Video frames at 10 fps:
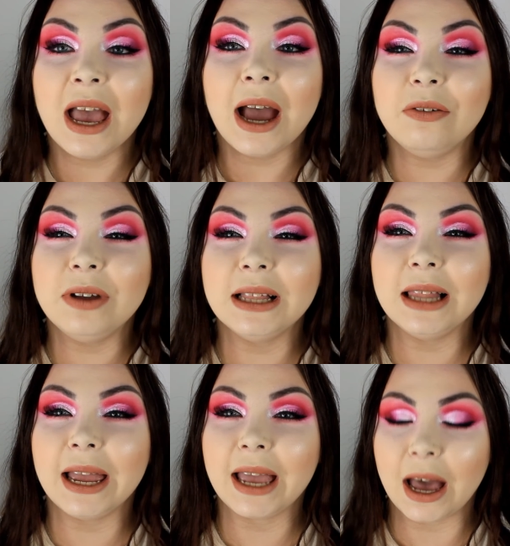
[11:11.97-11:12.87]
I really
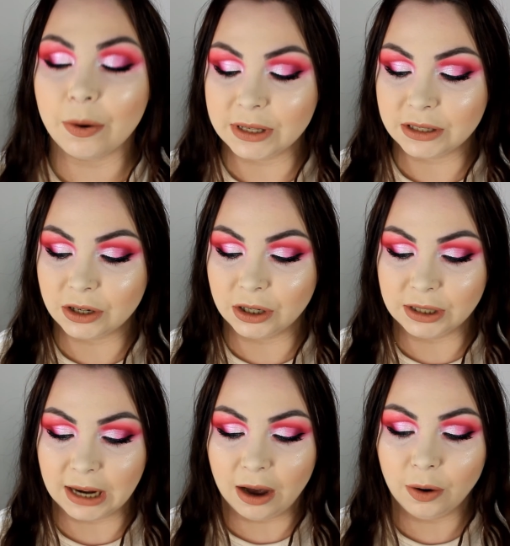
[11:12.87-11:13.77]
like how it's
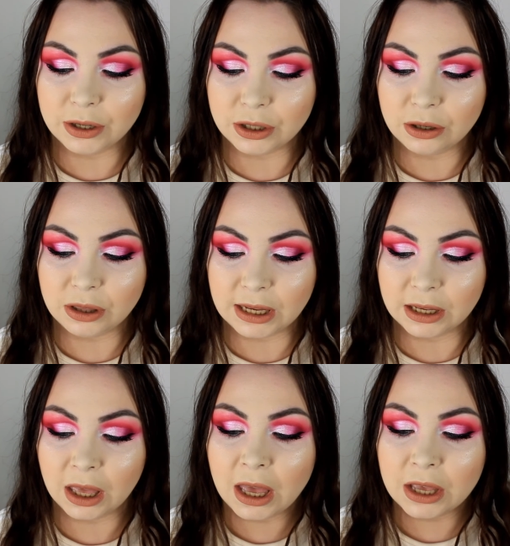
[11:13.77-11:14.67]
turned out. I do
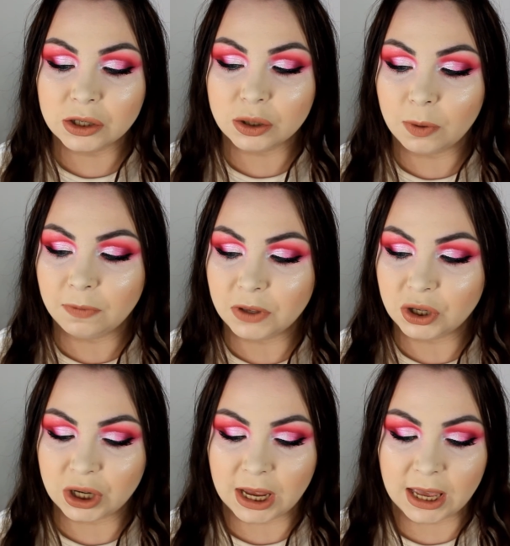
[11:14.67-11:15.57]
think some of the
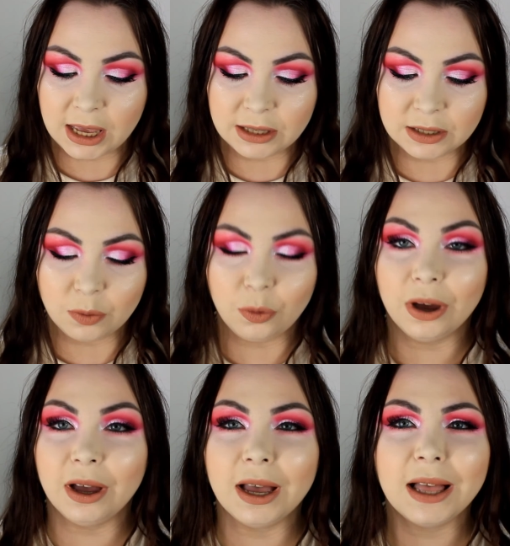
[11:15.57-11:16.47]
shades
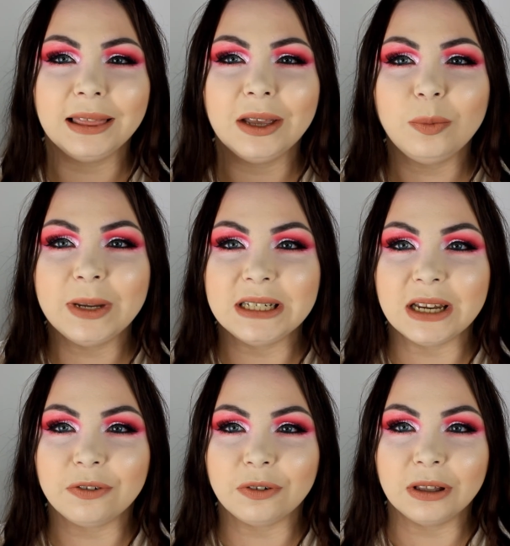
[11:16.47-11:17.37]
were a little bit
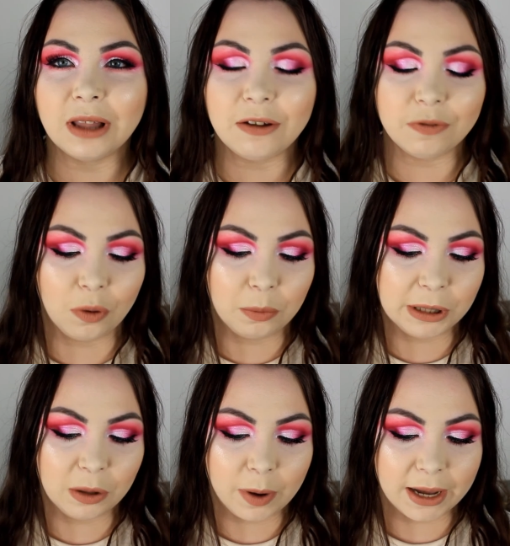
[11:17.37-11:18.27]
different, like
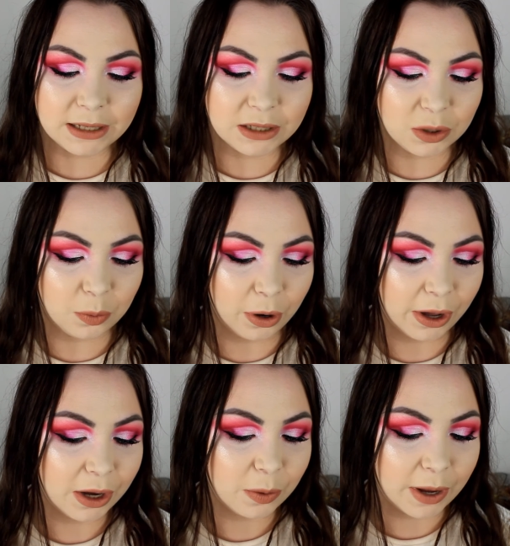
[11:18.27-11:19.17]
formula wise, to
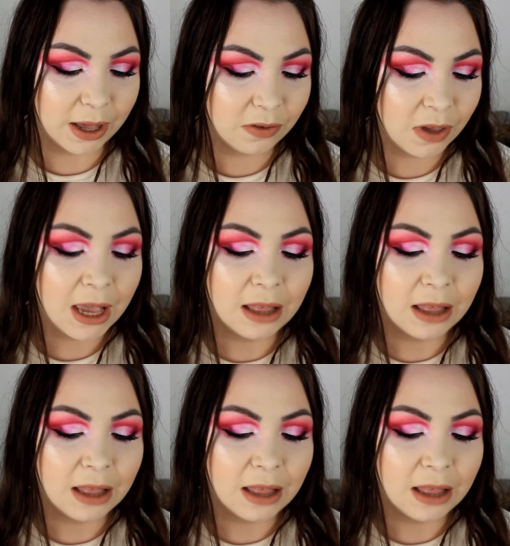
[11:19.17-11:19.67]
work with.